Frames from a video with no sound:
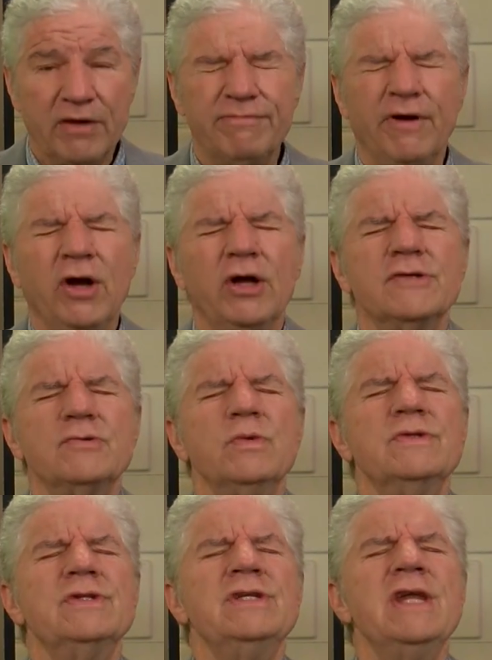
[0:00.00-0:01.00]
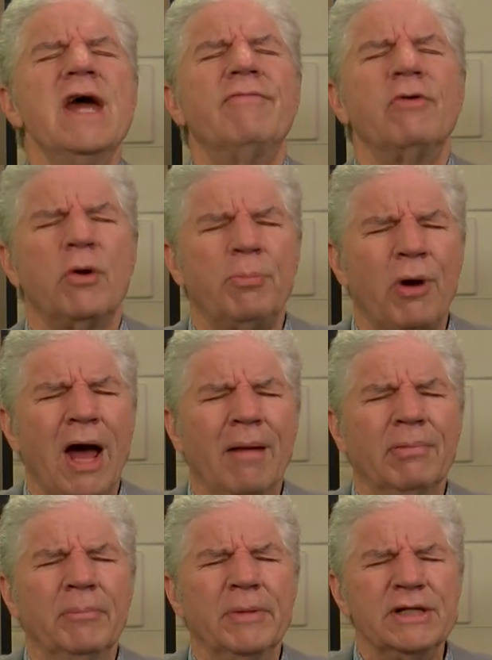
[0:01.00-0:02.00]
Fungus was never a
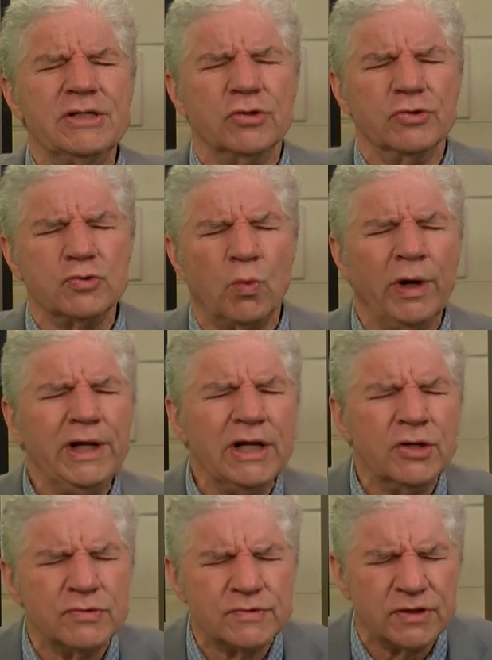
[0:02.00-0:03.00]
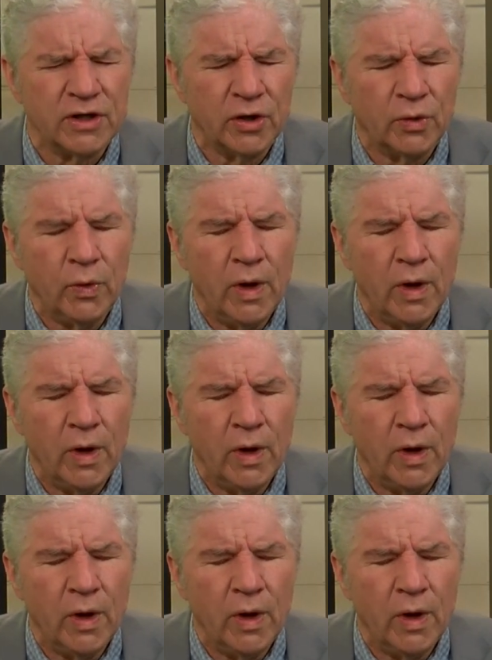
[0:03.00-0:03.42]
problem until 20 years ago